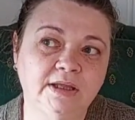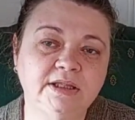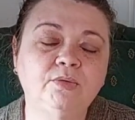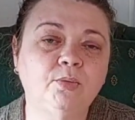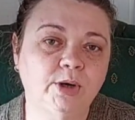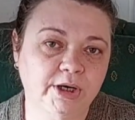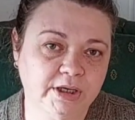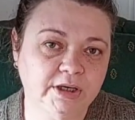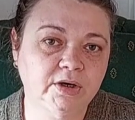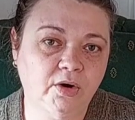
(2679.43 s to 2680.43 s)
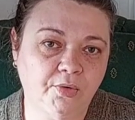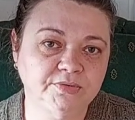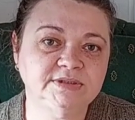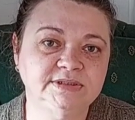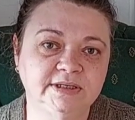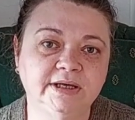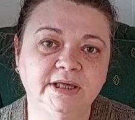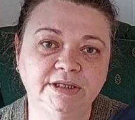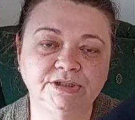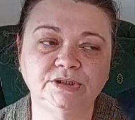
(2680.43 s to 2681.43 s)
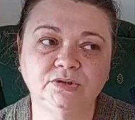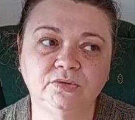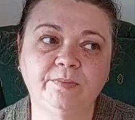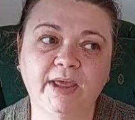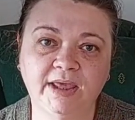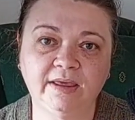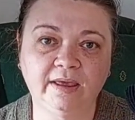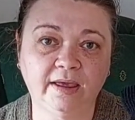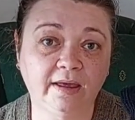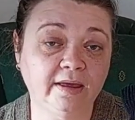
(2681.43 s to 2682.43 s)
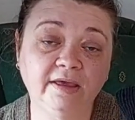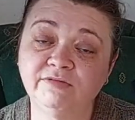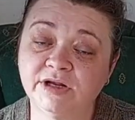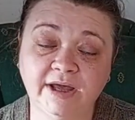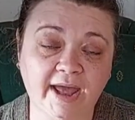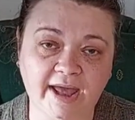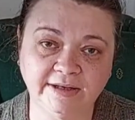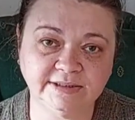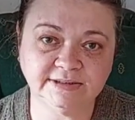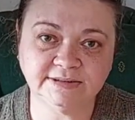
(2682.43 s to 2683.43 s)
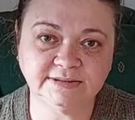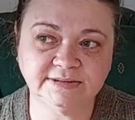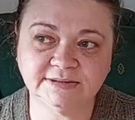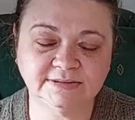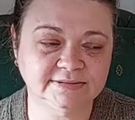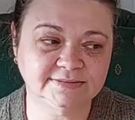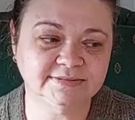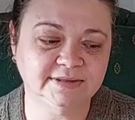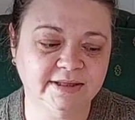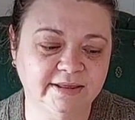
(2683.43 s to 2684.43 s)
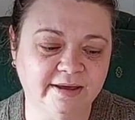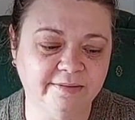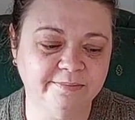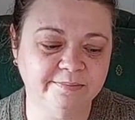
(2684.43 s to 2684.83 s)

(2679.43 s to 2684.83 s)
the work goes into making even a hat. Yeah.